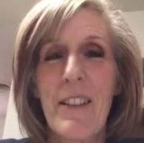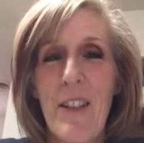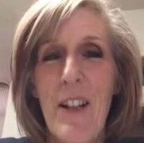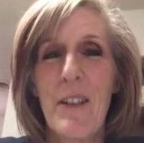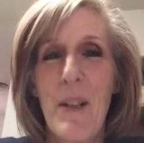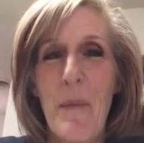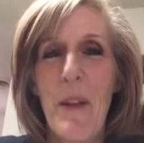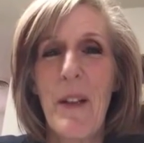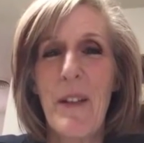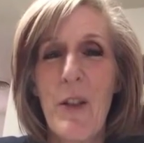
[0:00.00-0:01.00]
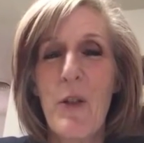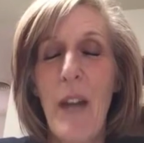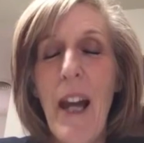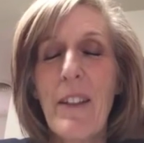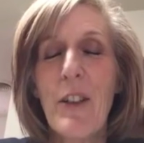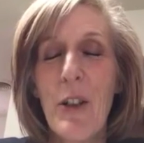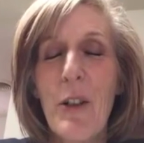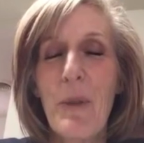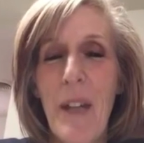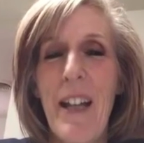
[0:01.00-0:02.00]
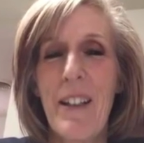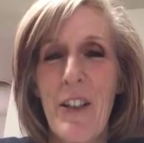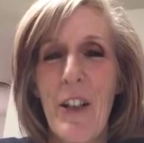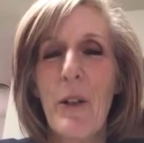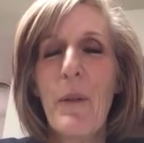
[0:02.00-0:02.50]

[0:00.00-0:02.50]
It's not something that you can't do. You can do.